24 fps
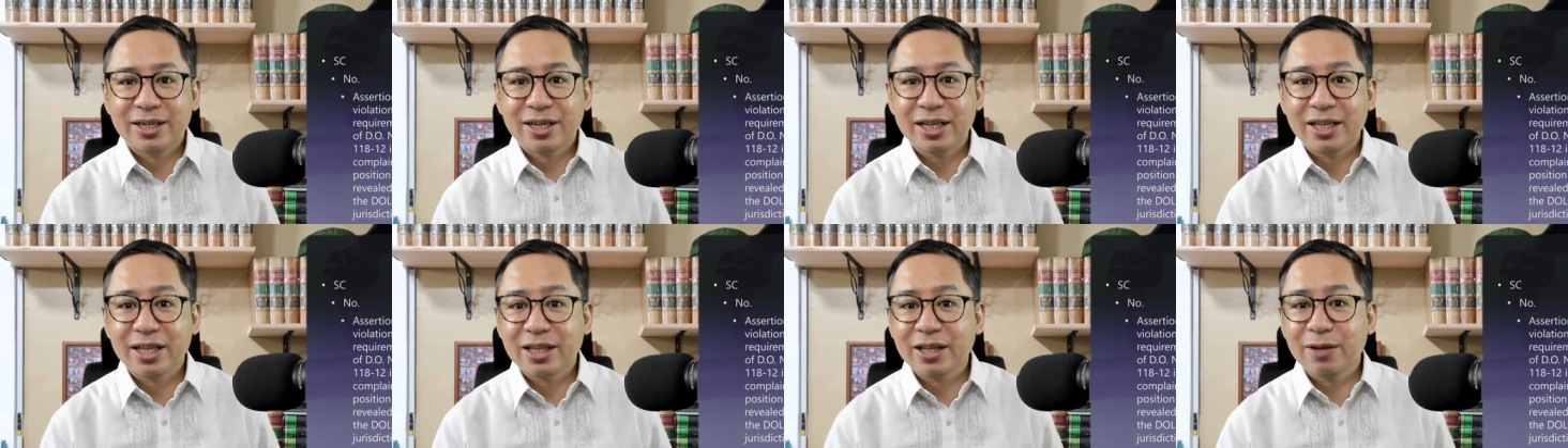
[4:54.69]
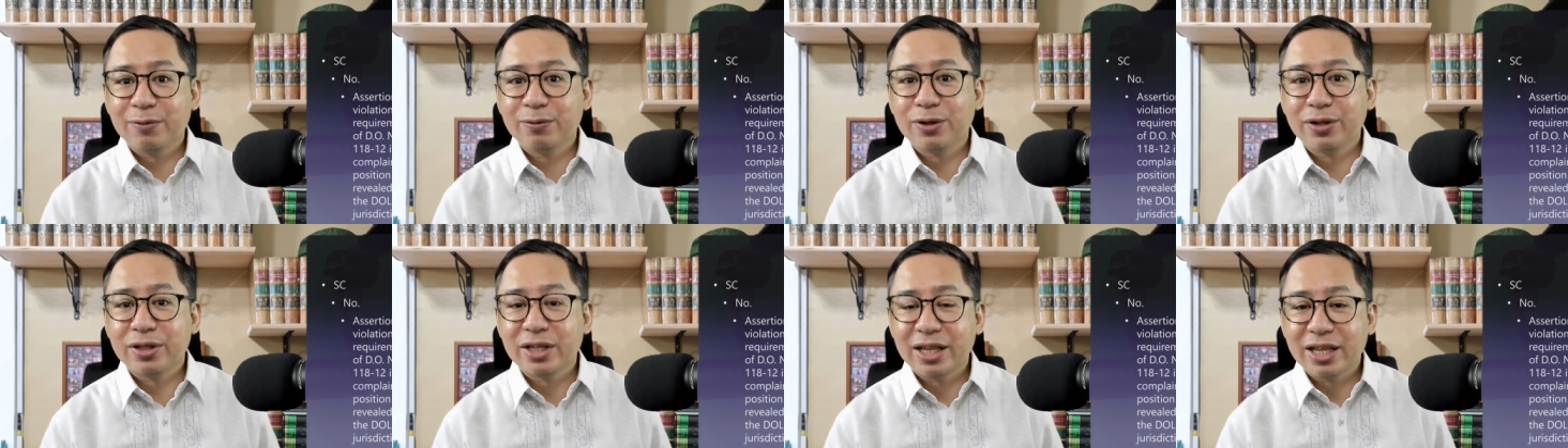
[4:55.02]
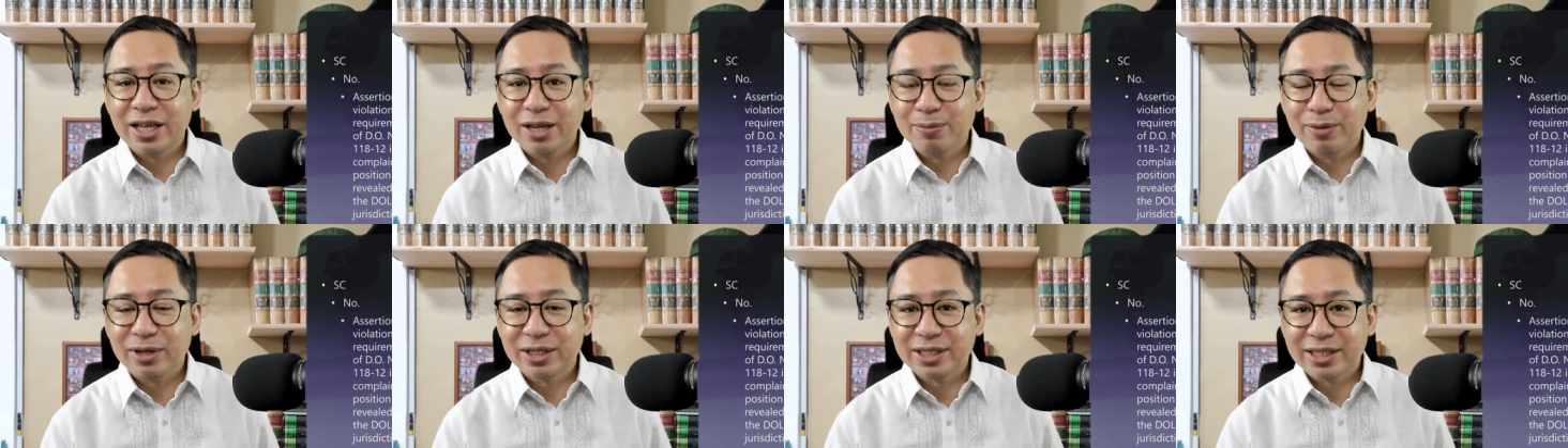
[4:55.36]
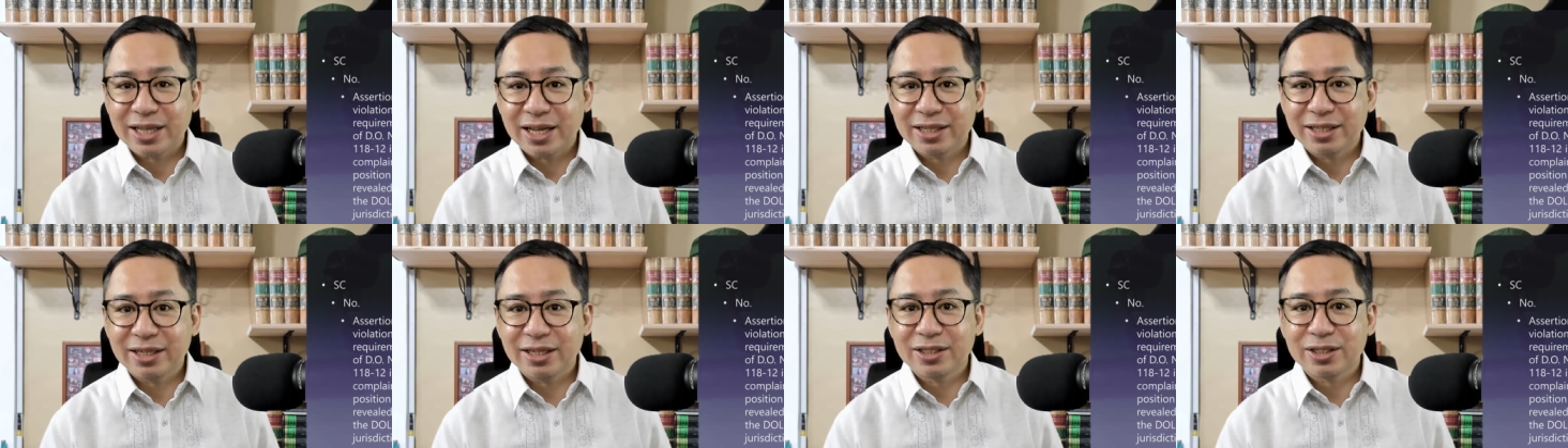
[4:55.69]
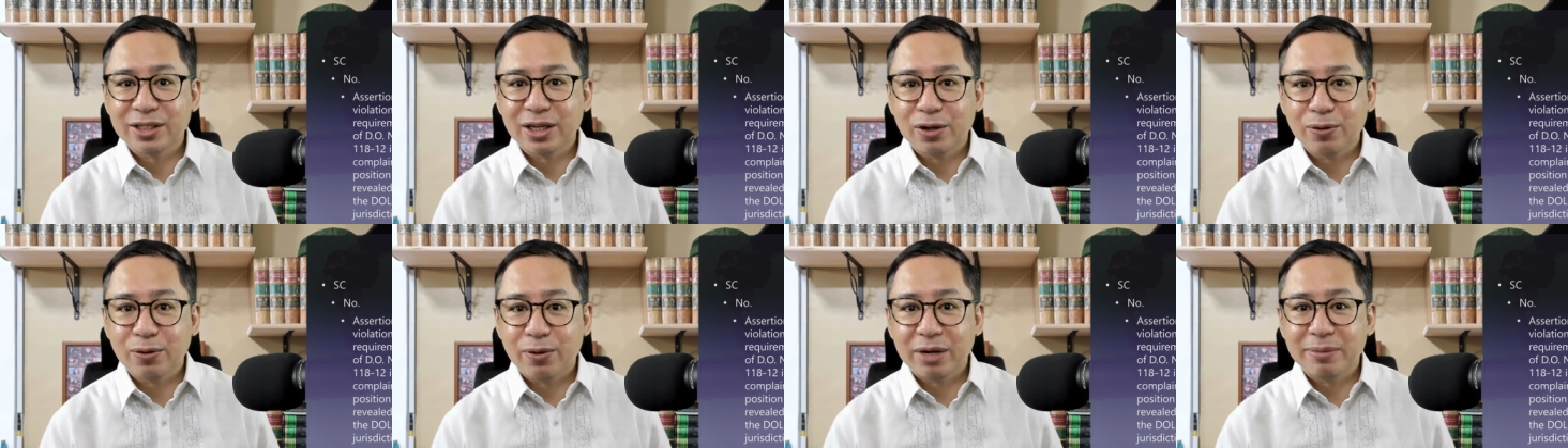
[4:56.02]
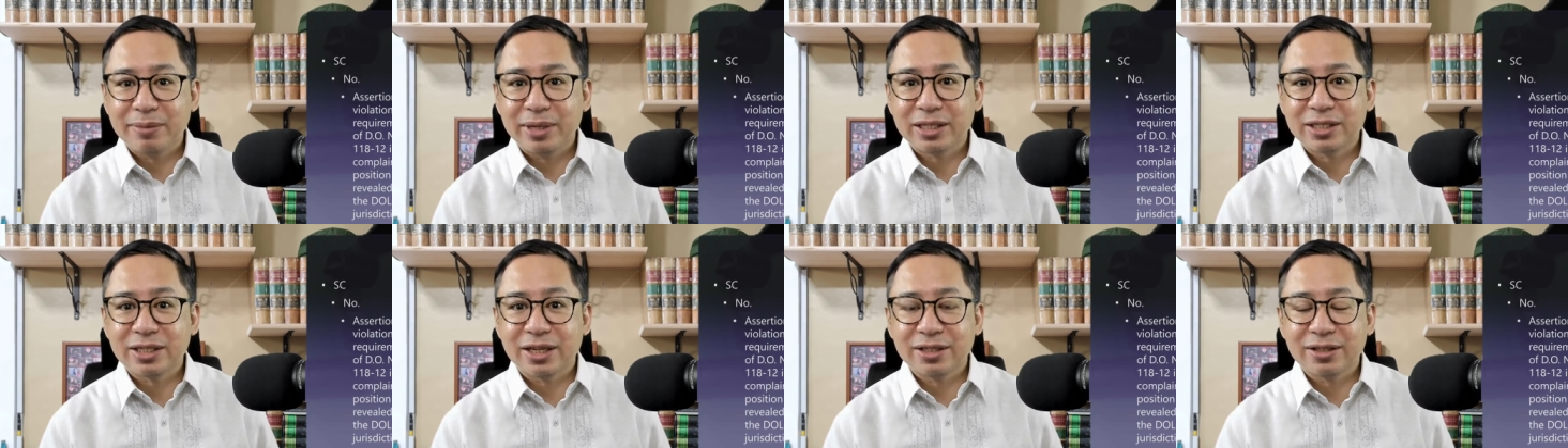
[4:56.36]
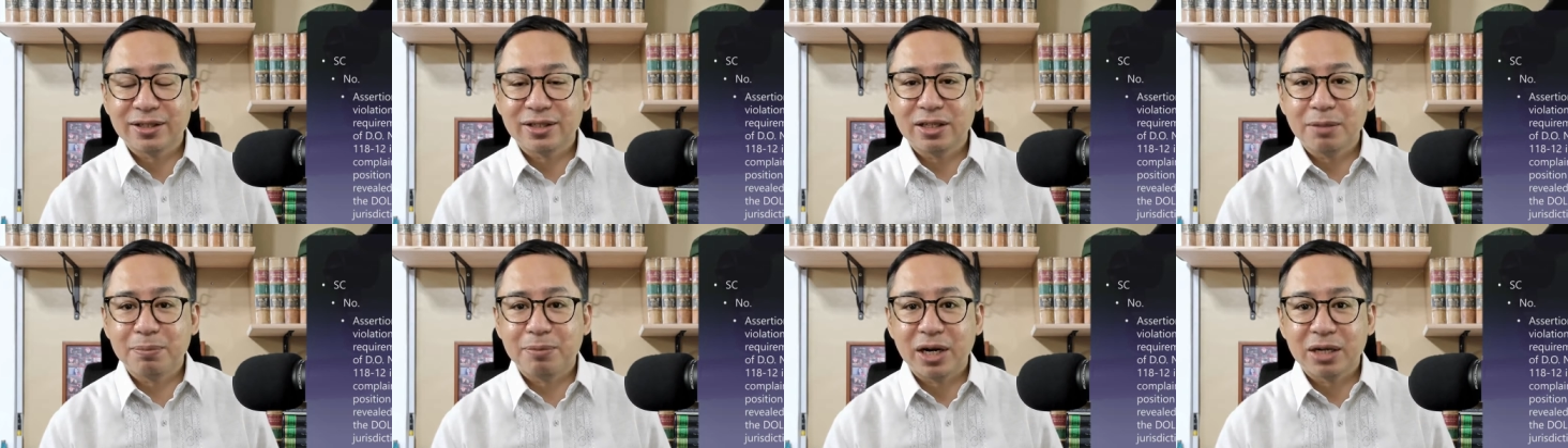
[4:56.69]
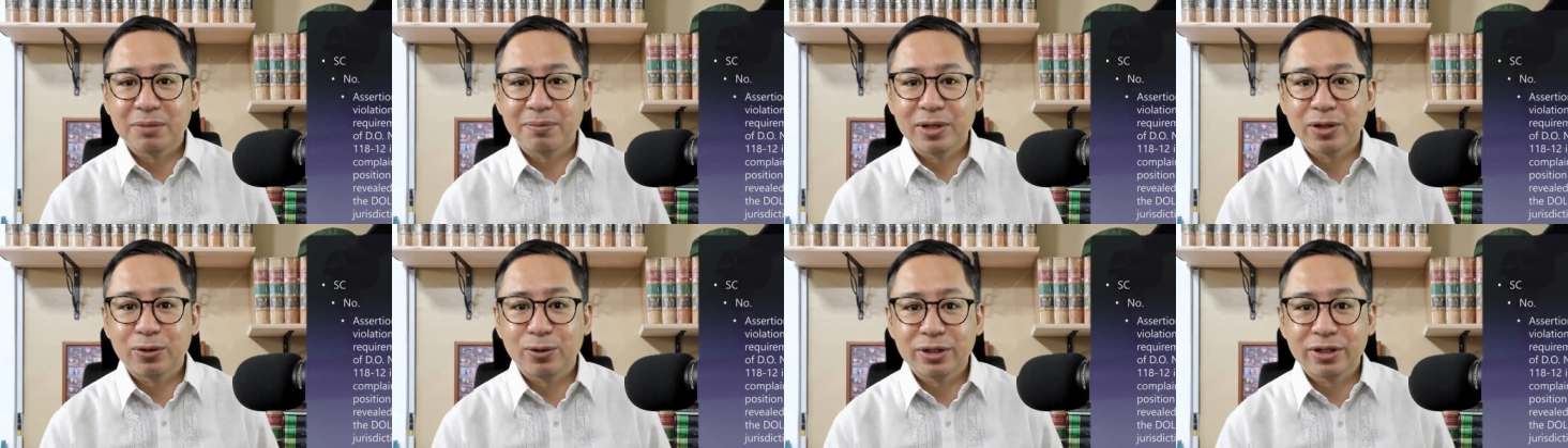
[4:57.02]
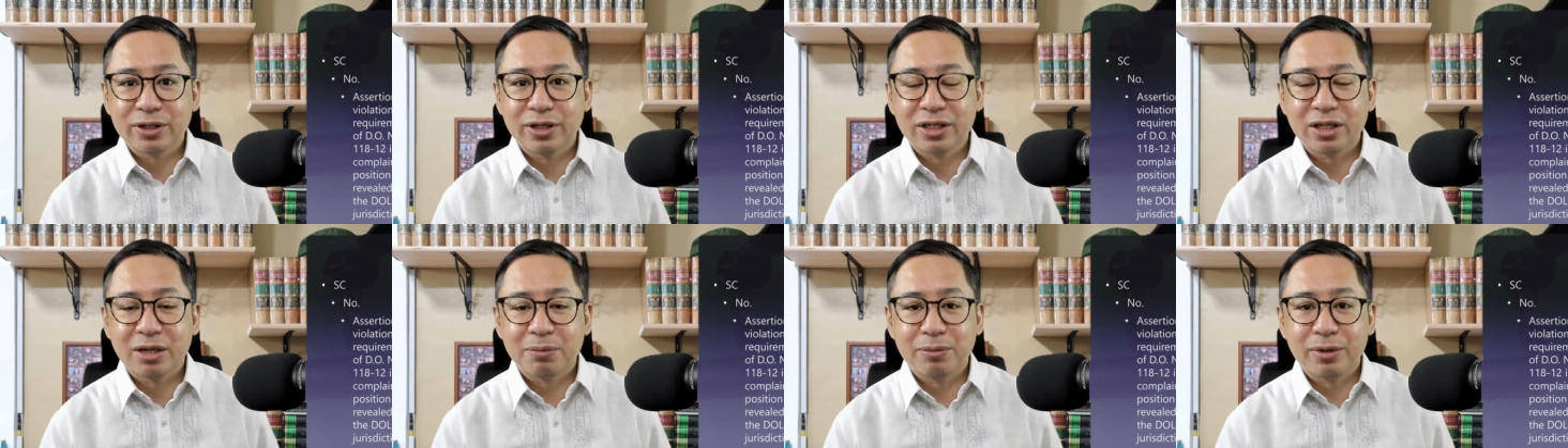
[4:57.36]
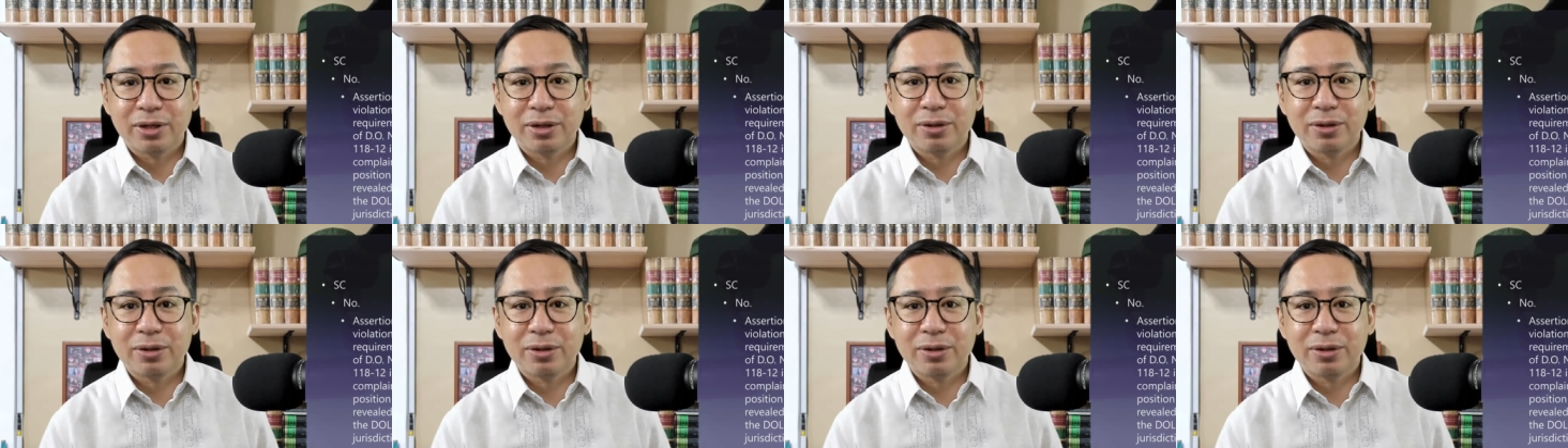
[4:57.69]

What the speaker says: relative to the labor standards requirements under Department Order No.